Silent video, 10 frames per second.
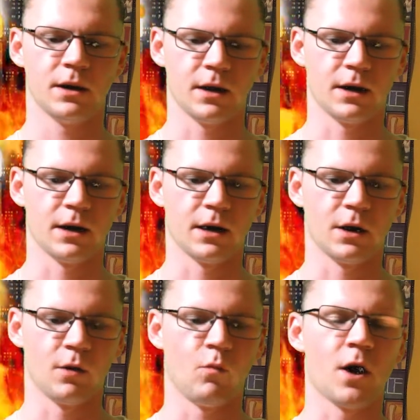
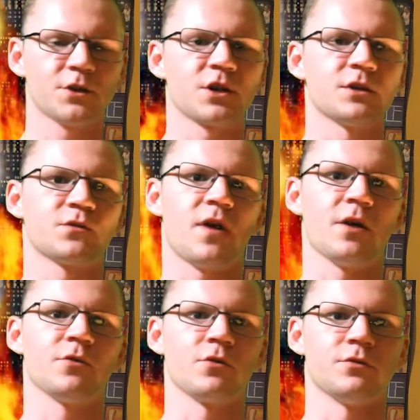watching his
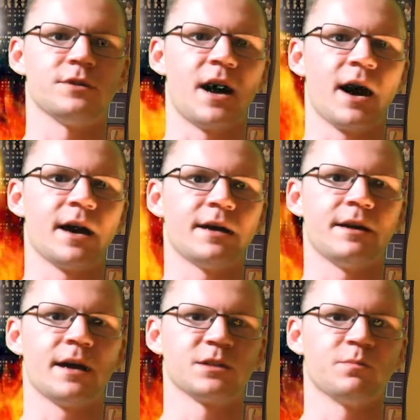father die
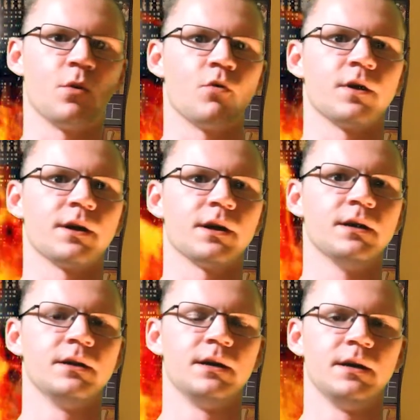as a boy,
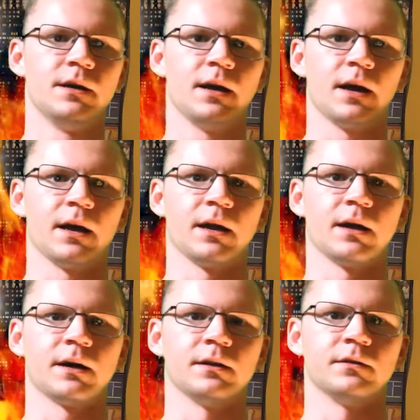
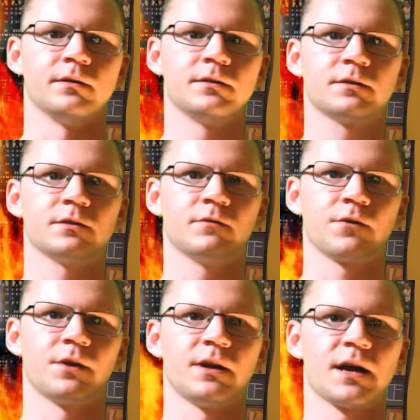and for
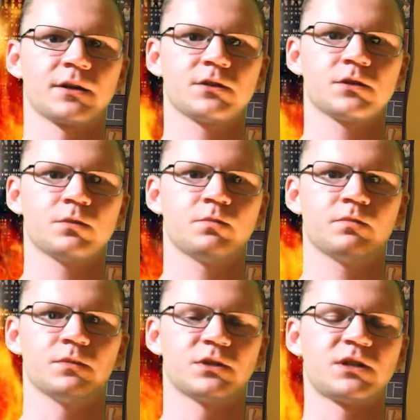the next
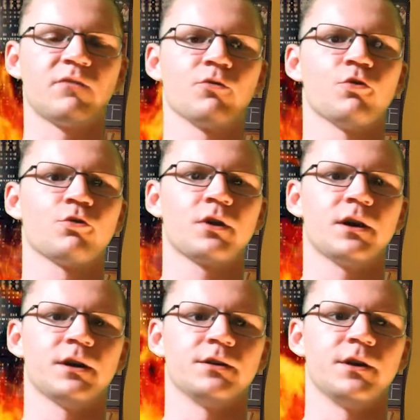several
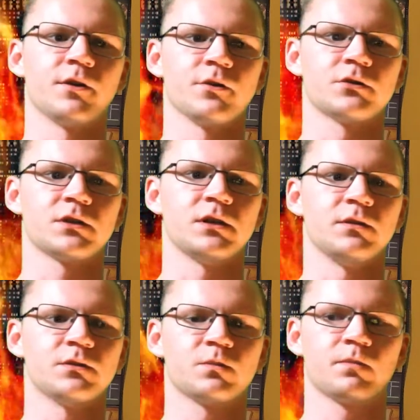years he
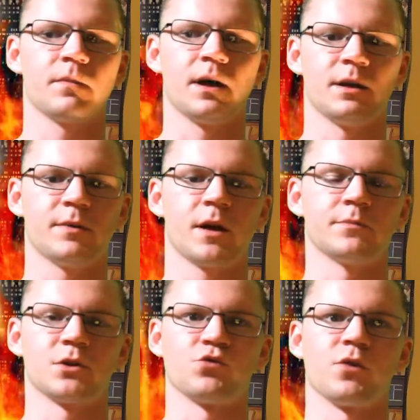becomes
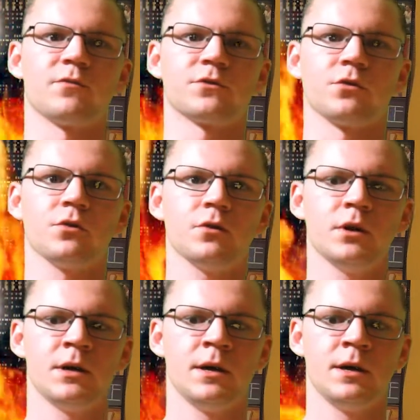a drifter,
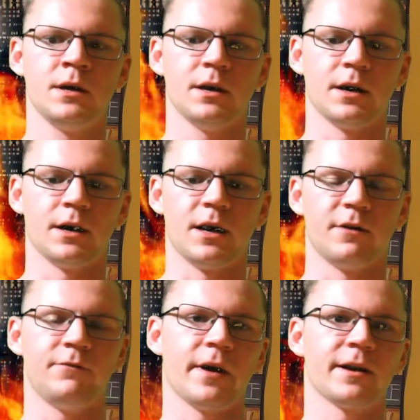
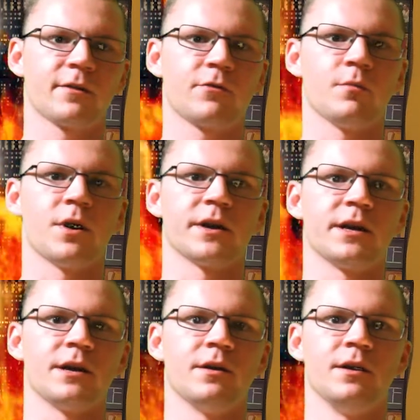fighting for
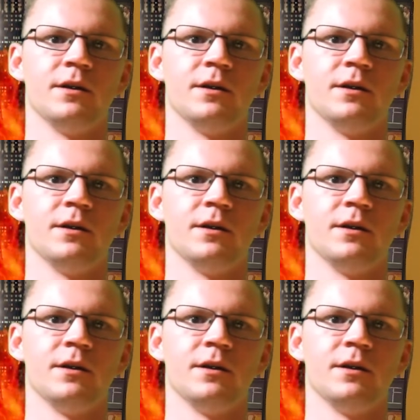money,